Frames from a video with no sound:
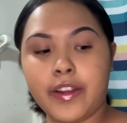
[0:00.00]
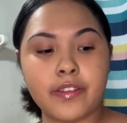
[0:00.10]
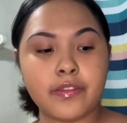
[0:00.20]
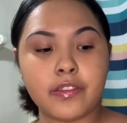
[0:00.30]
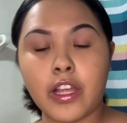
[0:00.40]

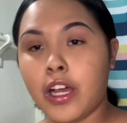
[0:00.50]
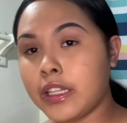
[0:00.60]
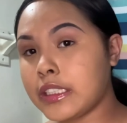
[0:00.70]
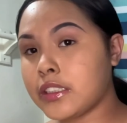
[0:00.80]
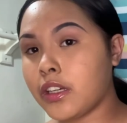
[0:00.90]
flawless
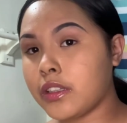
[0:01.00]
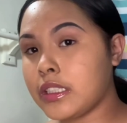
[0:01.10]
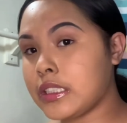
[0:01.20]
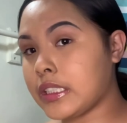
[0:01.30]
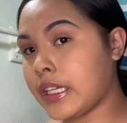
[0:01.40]
on the
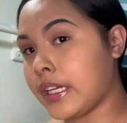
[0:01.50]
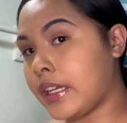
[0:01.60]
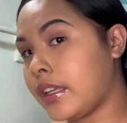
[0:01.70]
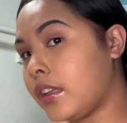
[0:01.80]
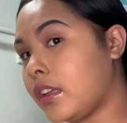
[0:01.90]
skin.